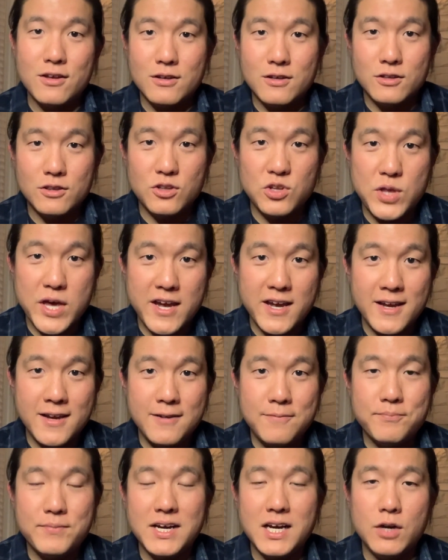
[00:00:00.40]
Today,
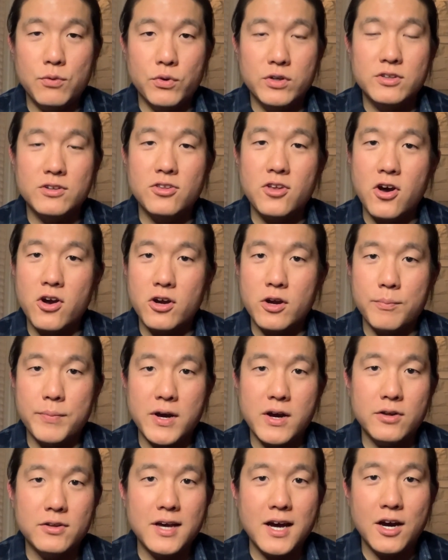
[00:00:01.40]
I want to talk
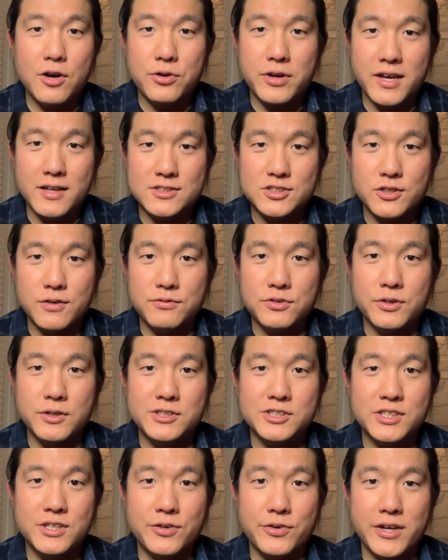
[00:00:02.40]
about how to get software
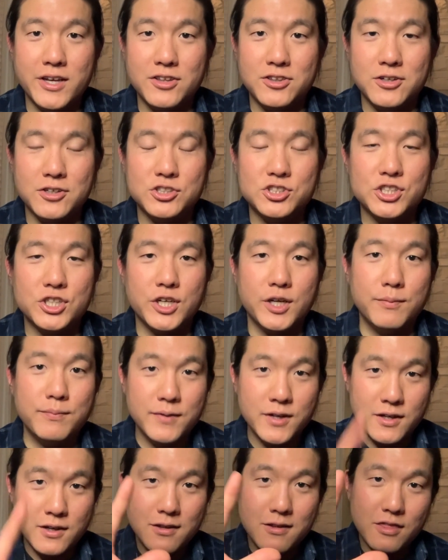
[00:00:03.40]
engineering internship
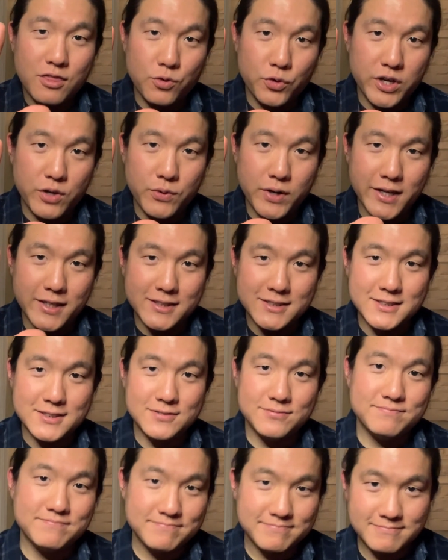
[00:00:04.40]
3 ways.
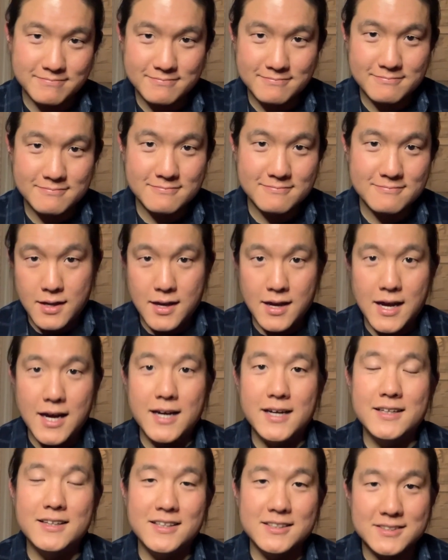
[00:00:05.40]

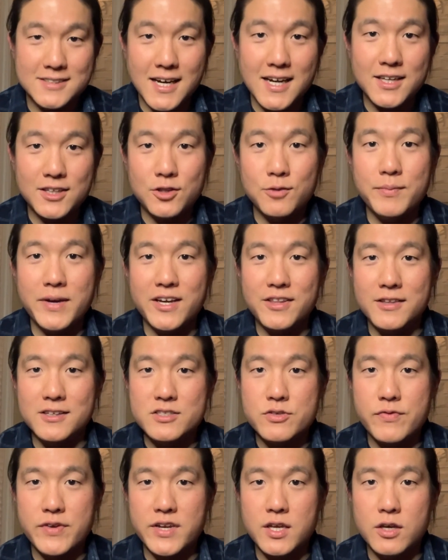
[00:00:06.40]
I decided to make
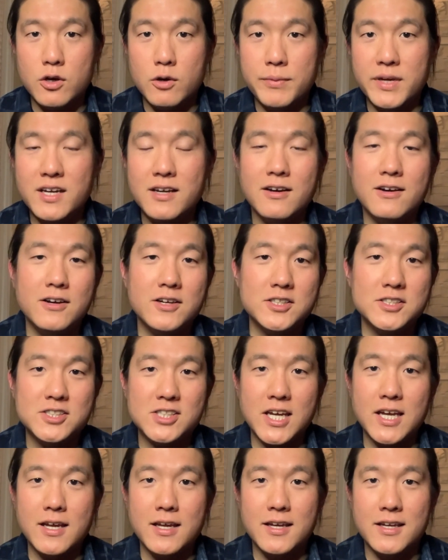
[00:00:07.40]
this video because
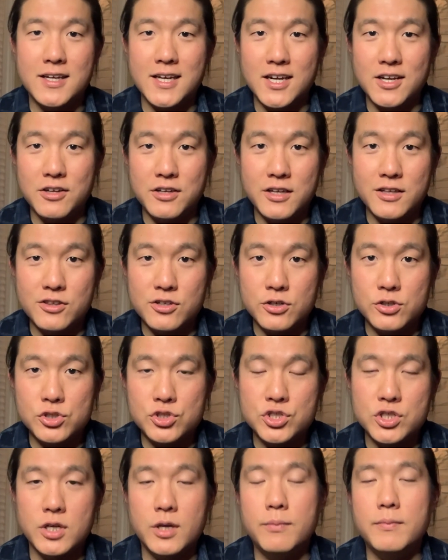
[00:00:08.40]
getting an
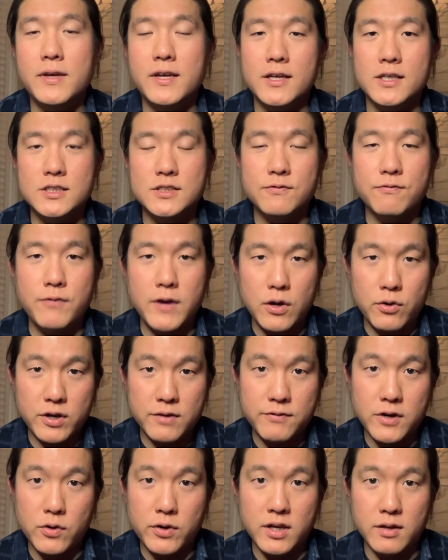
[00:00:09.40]
internship is
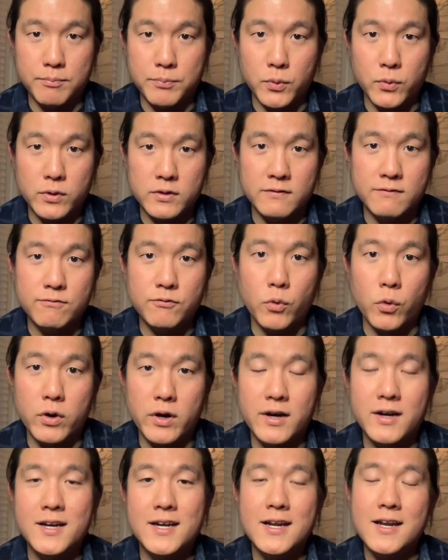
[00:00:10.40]
very important
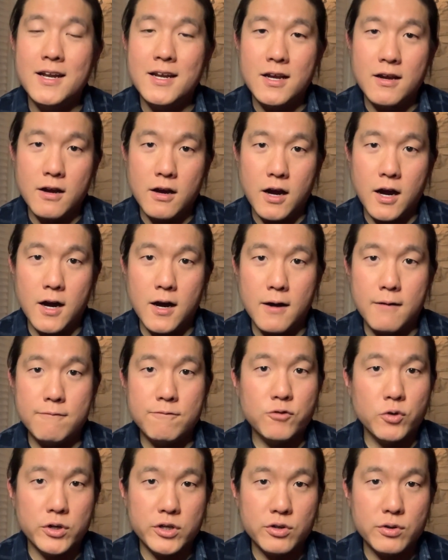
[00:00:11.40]
for
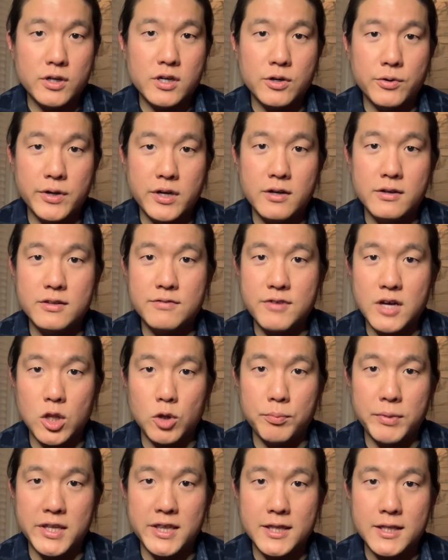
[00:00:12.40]
your career
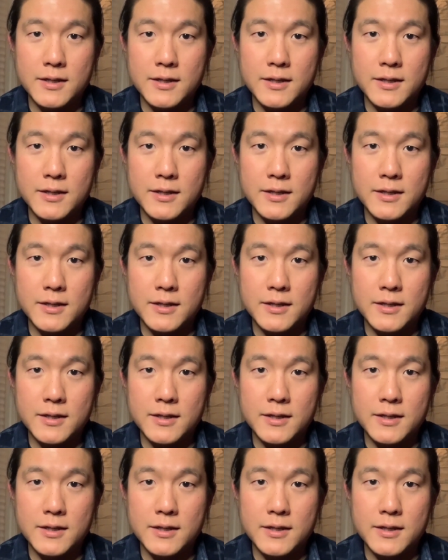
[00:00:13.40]
development.